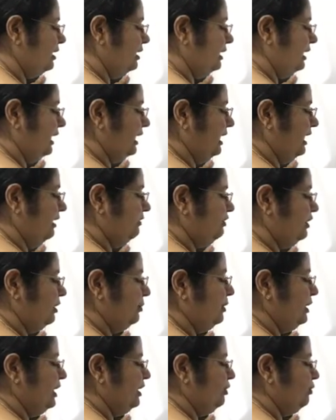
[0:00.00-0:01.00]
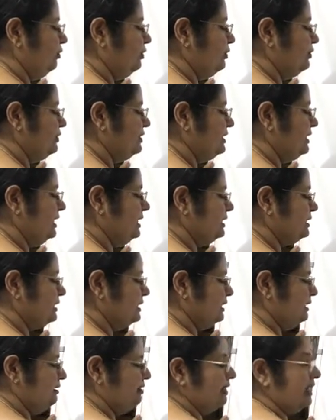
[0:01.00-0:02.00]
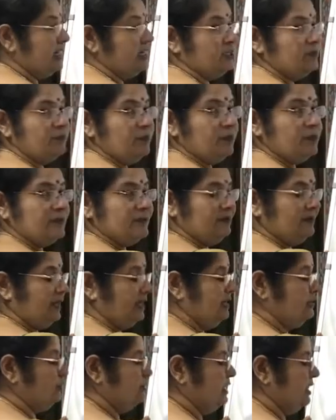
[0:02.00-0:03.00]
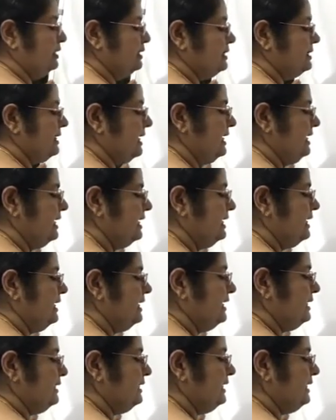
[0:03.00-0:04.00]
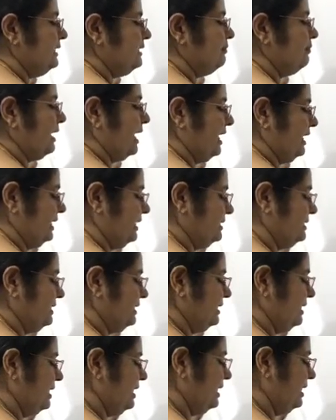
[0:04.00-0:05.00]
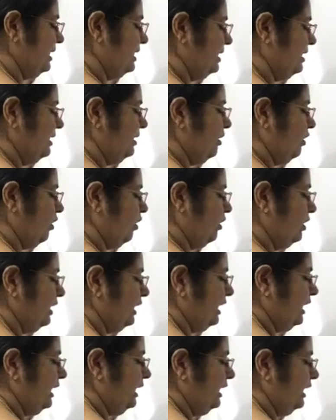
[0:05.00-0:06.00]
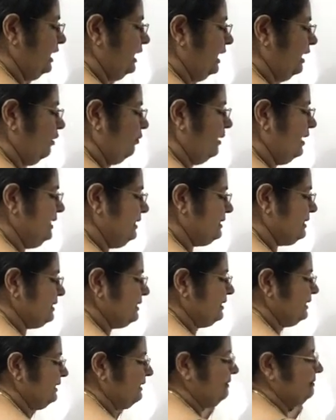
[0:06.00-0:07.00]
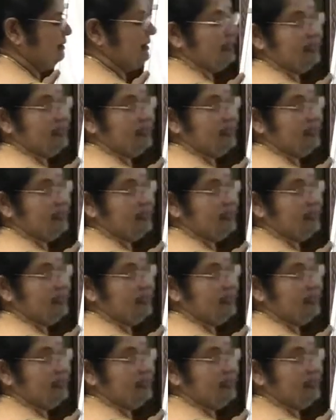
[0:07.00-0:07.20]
A will be equal to 6. Transpose 3 to the other side. 6 minus 3 or a equals 3.